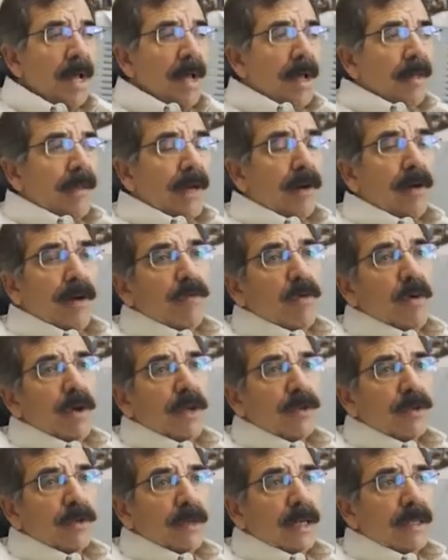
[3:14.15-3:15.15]
they don't have
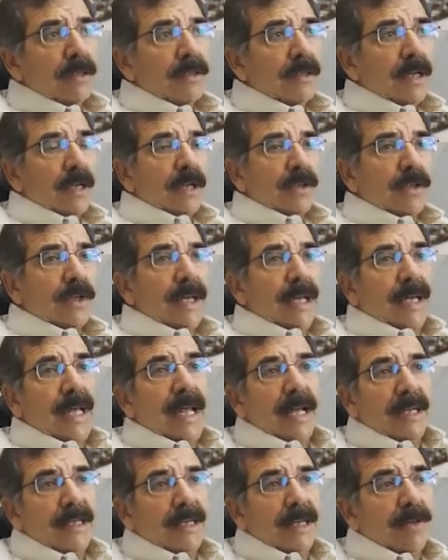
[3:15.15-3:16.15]
oil drains, so you
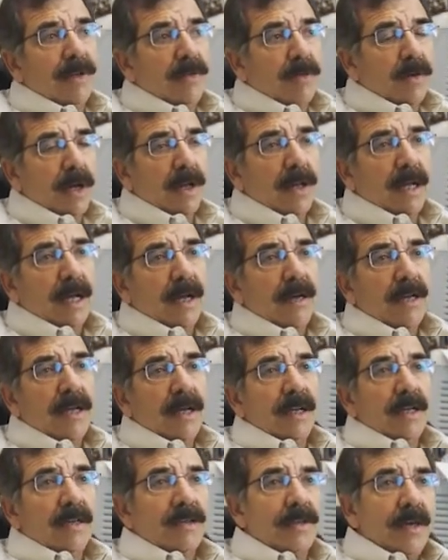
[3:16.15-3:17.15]
can't take the oil out.
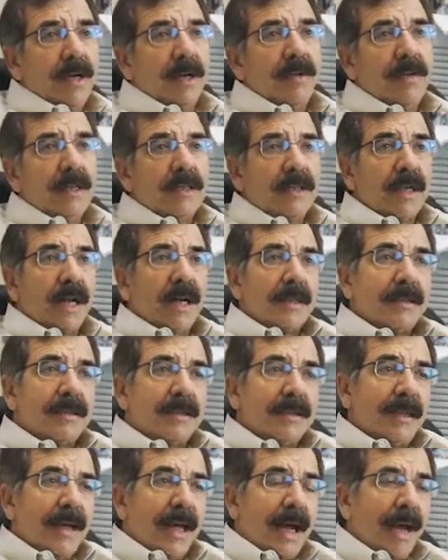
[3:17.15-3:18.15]
So here these
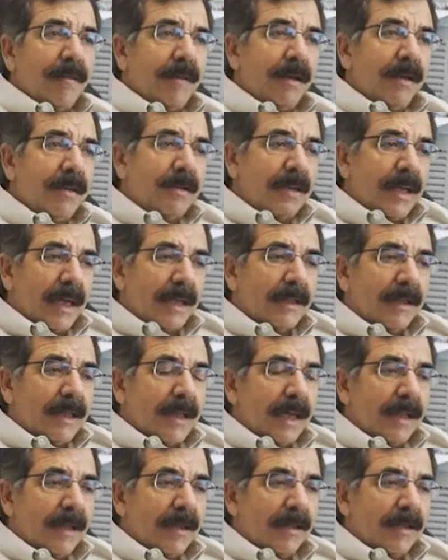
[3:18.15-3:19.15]
guys have a test
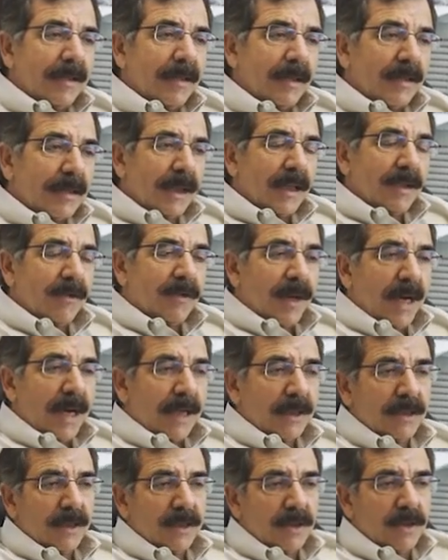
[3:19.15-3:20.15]
kit that tests for
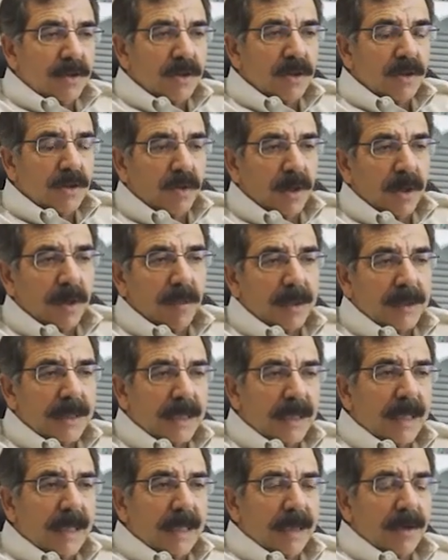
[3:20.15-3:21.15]
acid using oil, but they
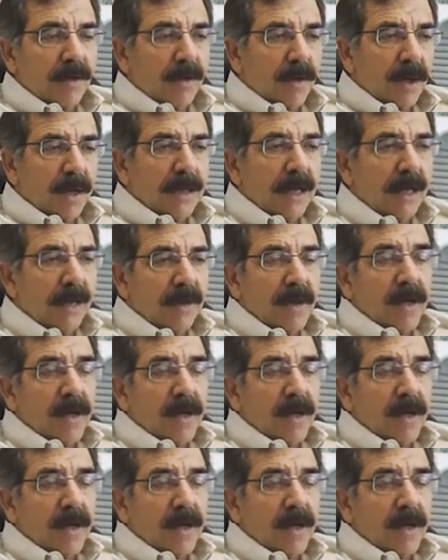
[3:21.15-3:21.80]
can't get the oil out,